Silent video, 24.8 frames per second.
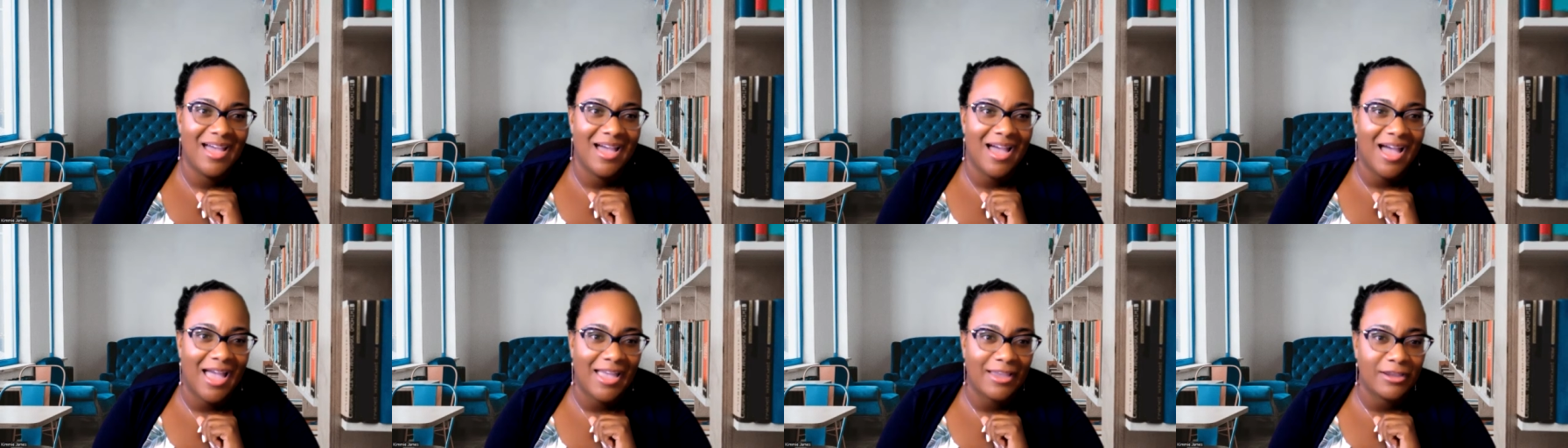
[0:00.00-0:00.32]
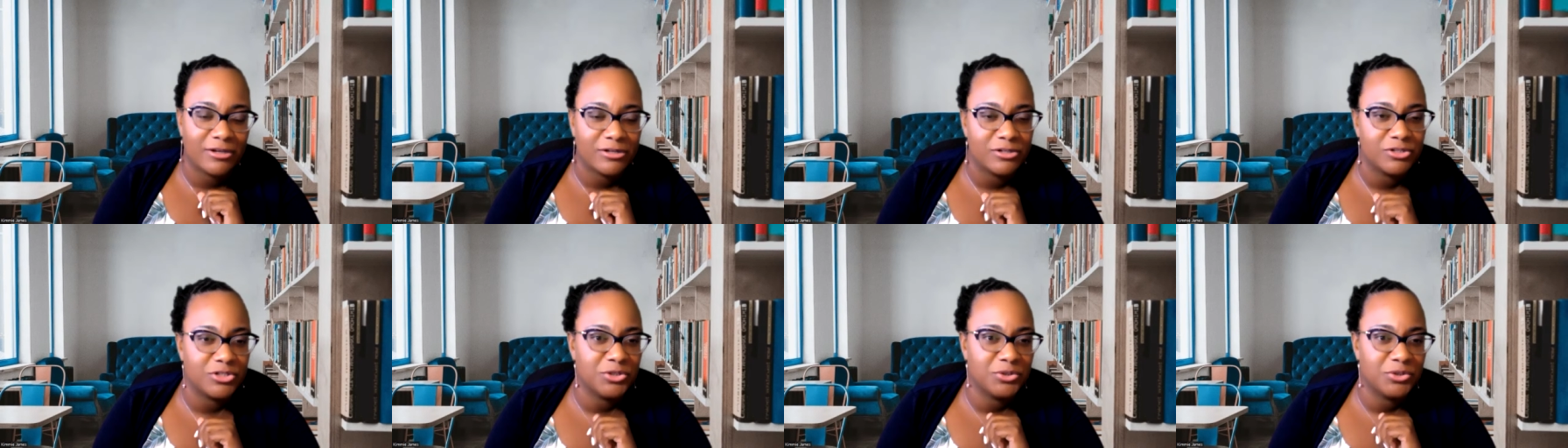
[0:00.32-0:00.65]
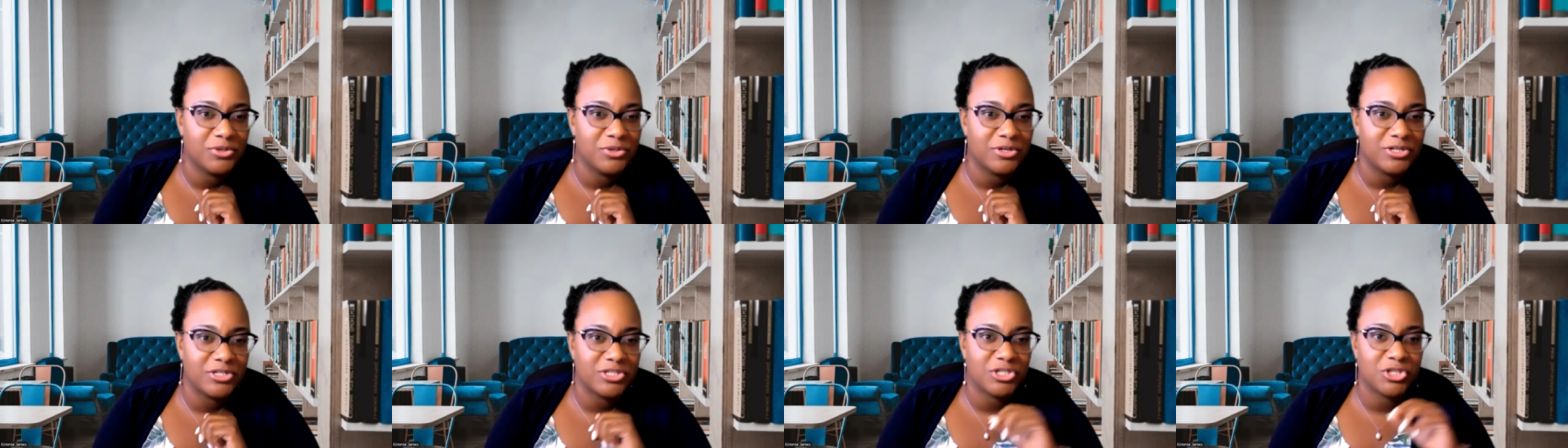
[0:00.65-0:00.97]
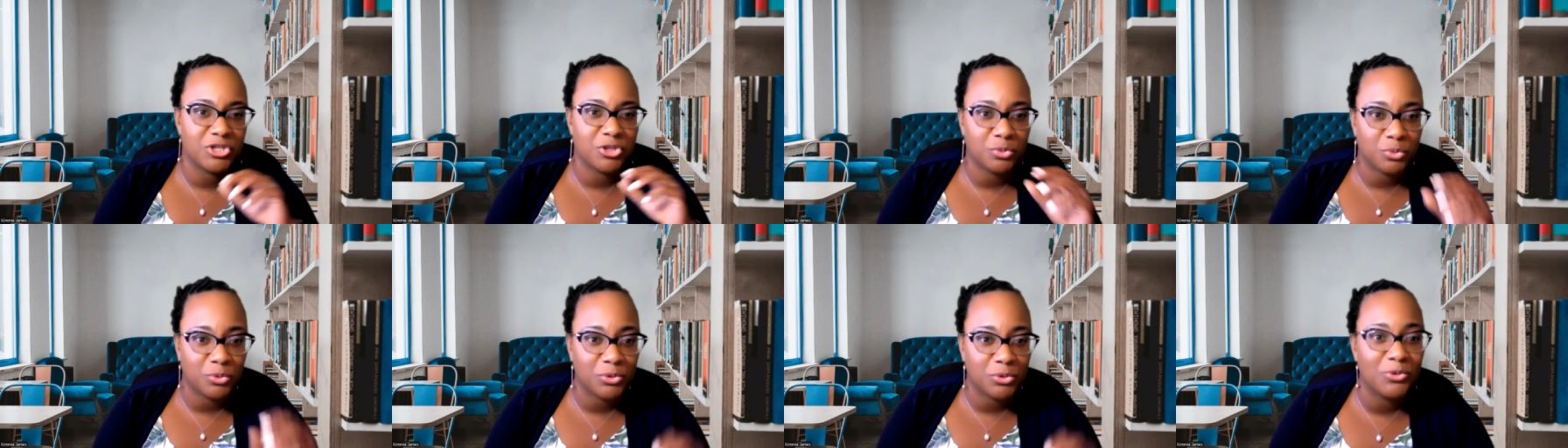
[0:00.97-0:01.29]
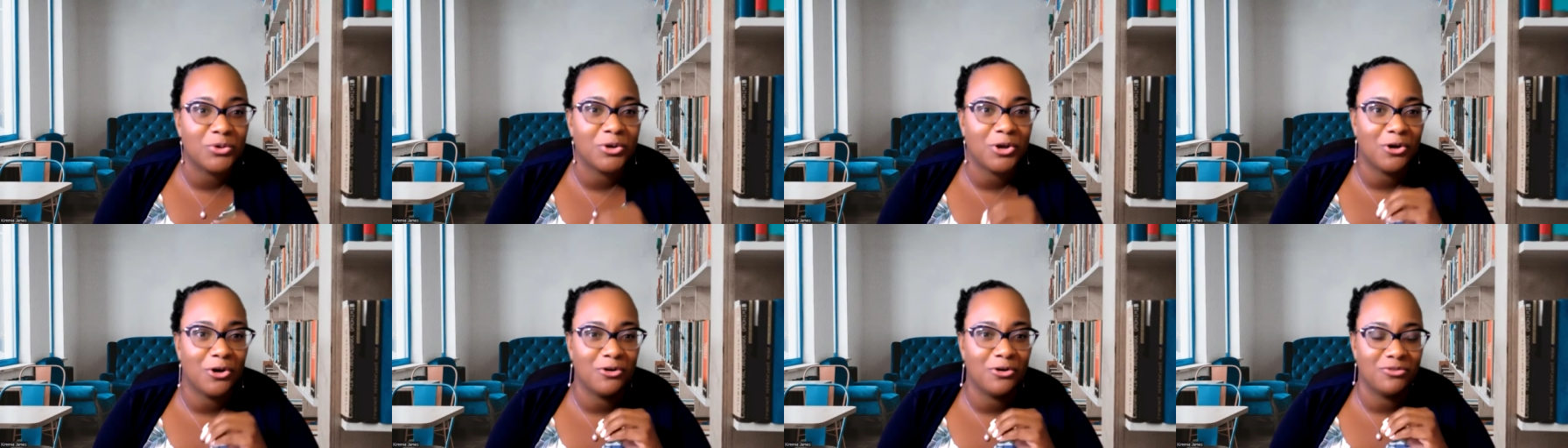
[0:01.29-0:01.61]
I could do this through
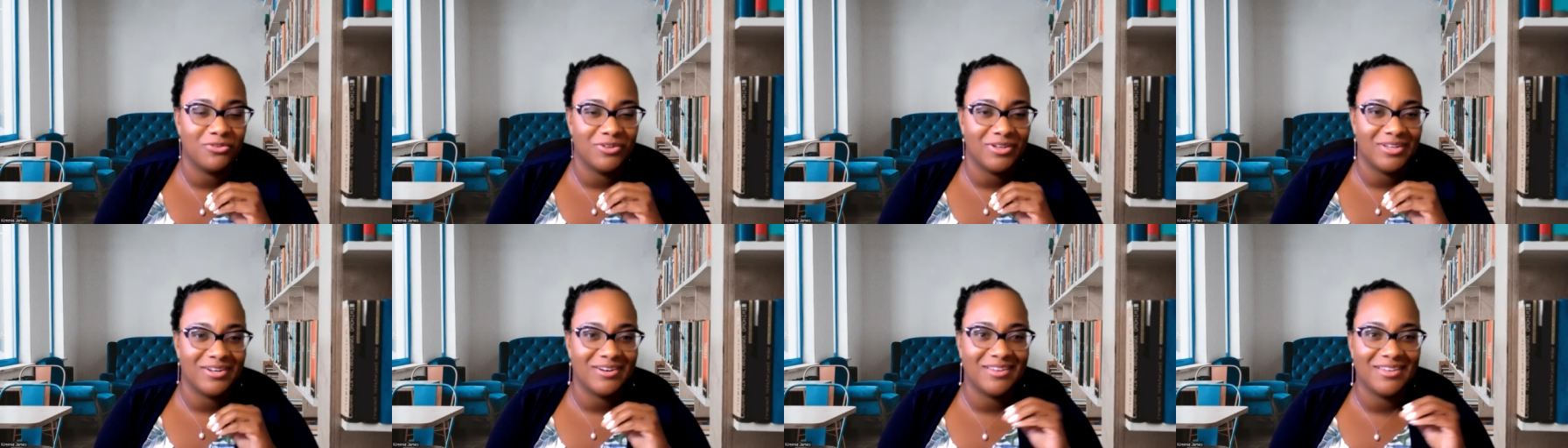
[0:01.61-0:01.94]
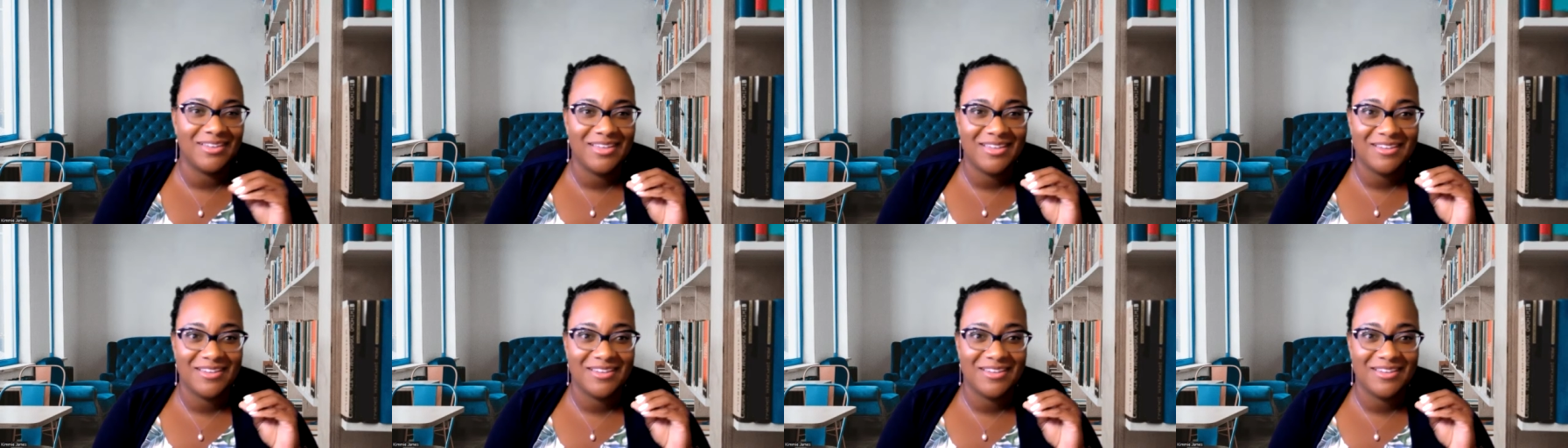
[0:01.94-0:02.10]
COVID